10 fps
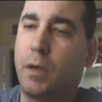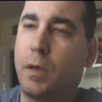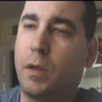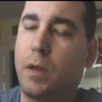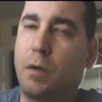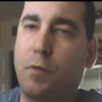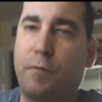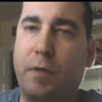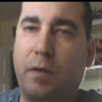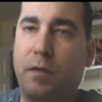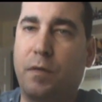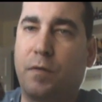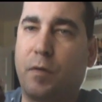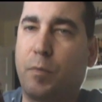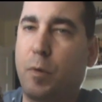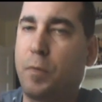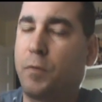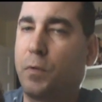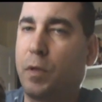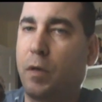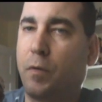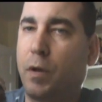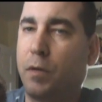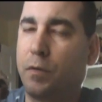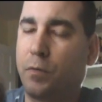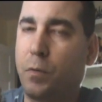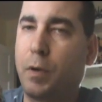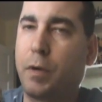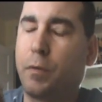And I don't know if they did this on purpose when they created the toy,